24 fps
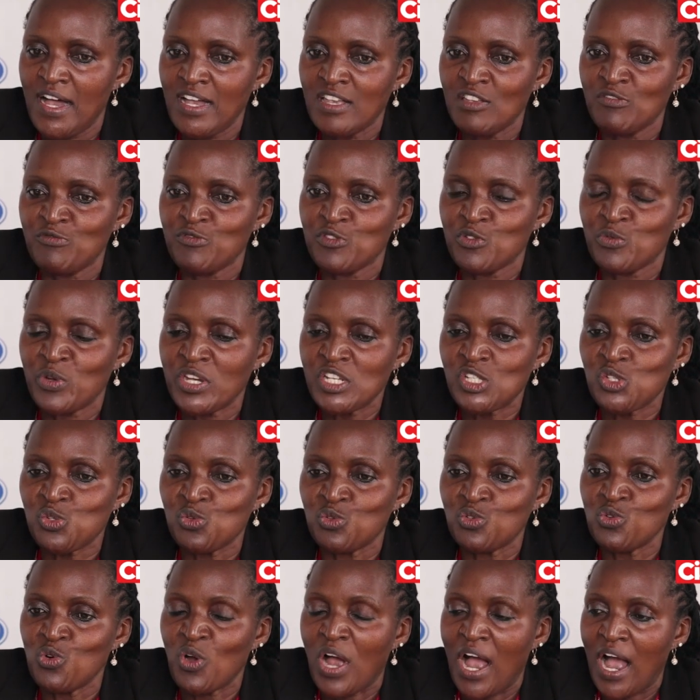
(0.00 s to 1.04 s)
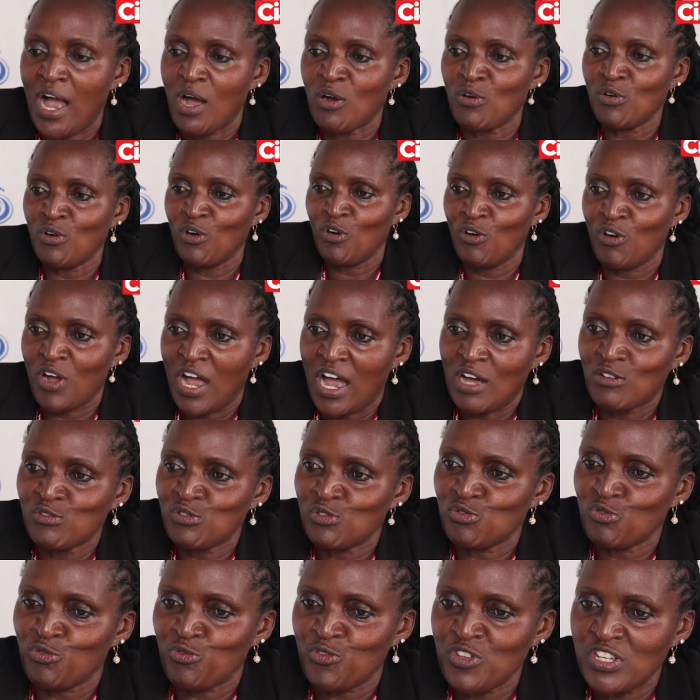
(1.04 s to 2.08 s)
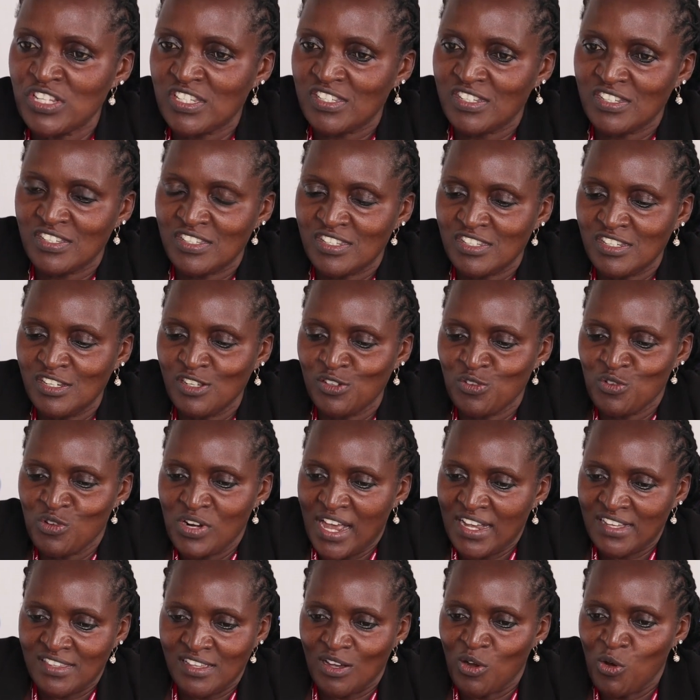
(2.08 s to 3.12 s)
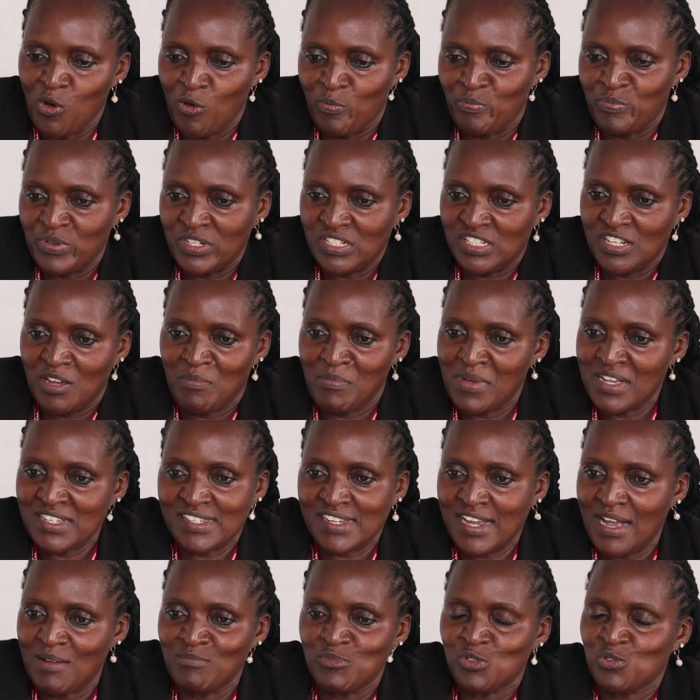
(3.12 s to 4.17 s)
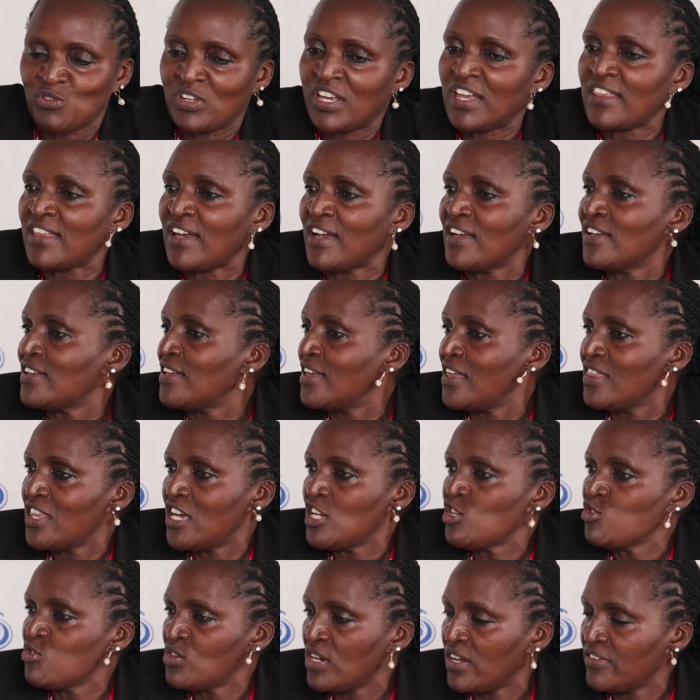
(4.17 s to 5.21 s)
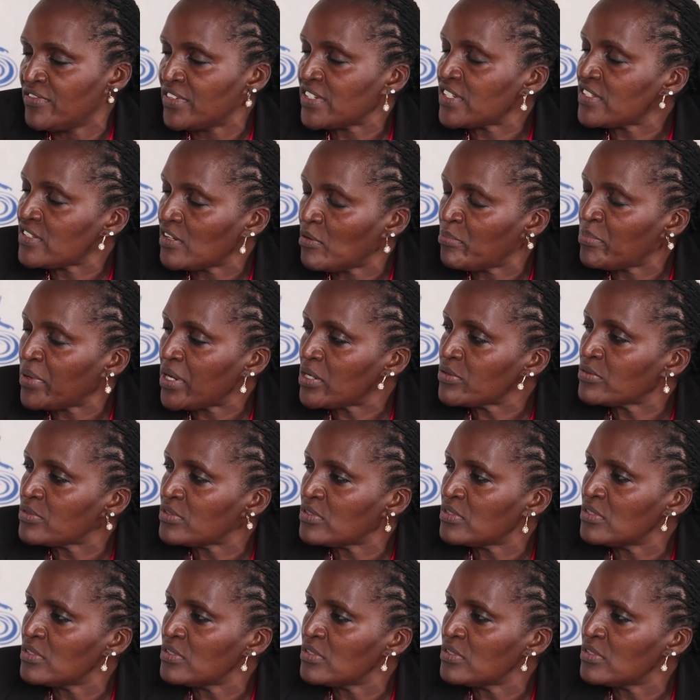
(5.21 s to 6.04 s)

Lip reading: If you wait to know how or how to fix it, you know, like the whole picture must come together, then you'll never step out.